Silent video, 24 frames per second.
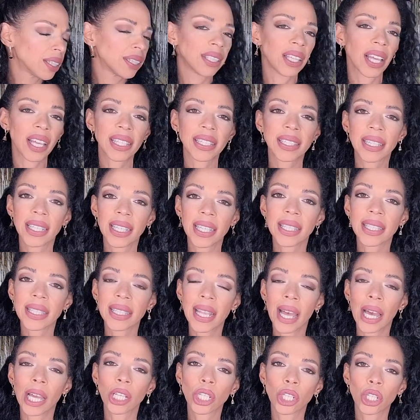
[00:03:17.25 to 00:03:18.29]
Does this
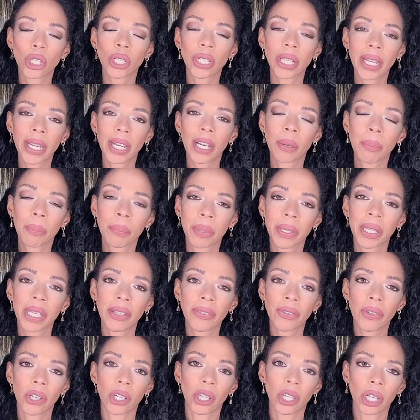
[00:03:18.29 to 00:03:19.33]
not look like a
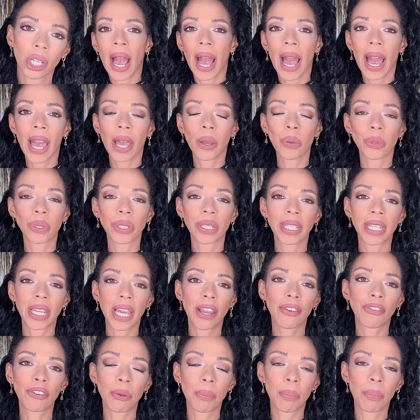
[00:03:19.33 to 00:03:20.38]
beaver? I would
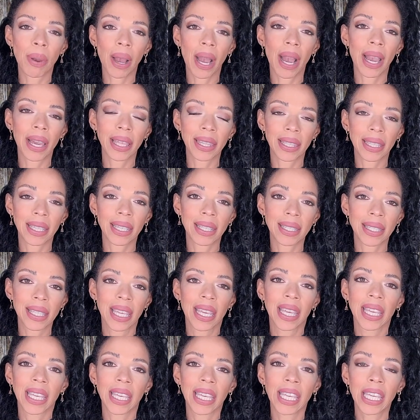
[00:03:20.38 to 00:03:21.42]
never buy this
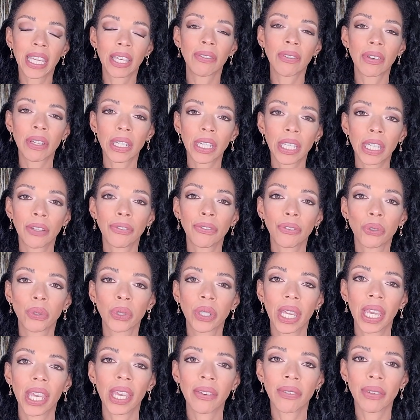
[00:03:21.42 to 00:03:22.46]
even if you
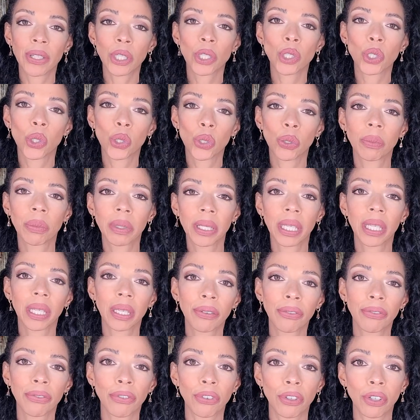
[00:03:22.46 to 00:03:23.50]
gave it to
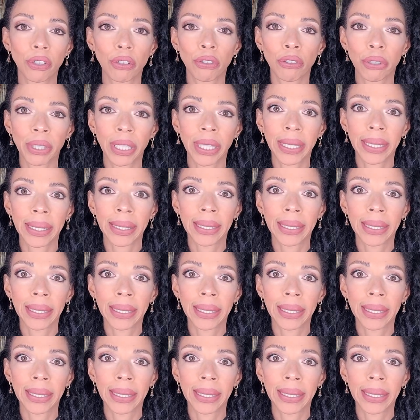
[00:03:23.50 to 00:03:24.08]
me free.